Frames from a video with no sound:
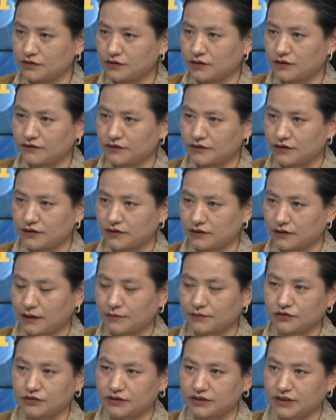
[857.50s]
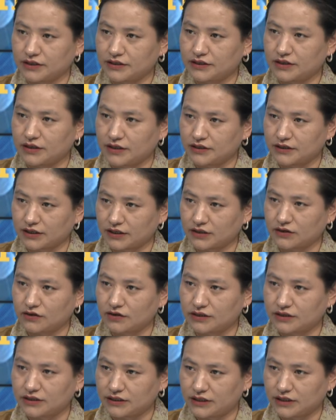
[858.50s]
of the up-to-date
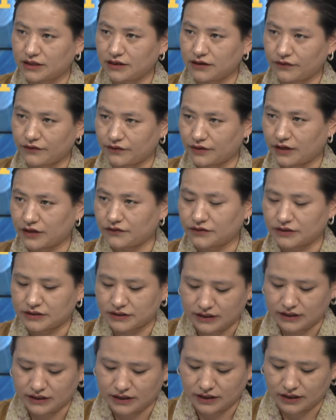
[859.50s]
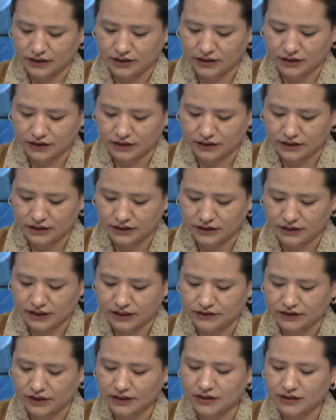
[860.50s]
technology that we see these
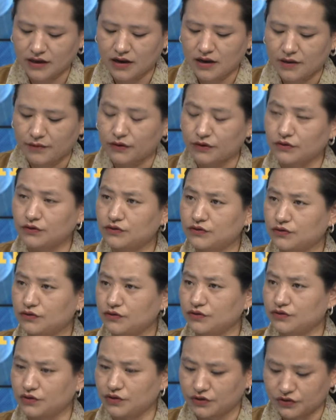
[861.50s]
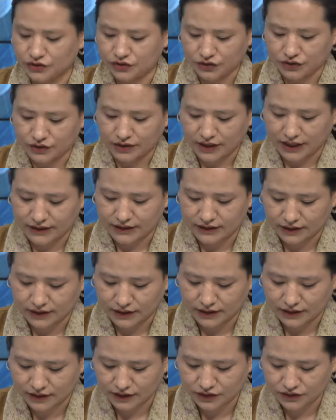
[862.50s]
days, right, but also to ensure that
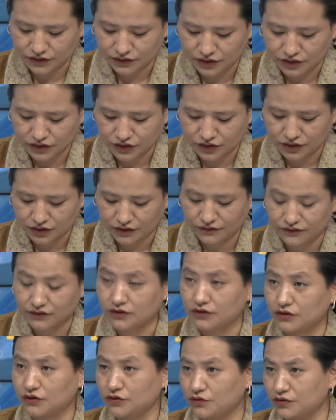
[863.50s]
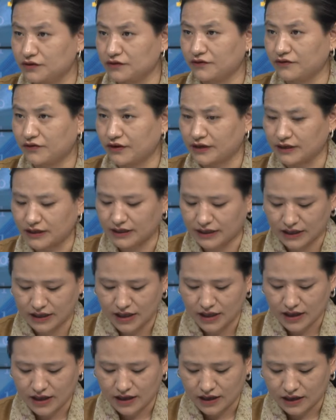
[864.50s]
the introduction of the user-friendly
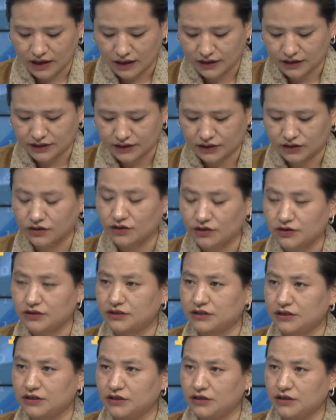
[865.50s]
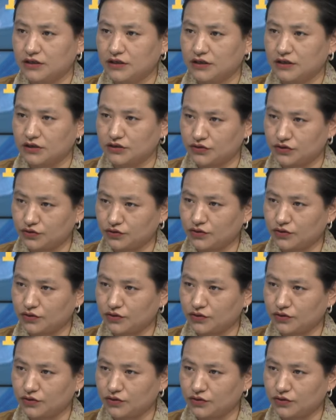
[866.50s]
technology to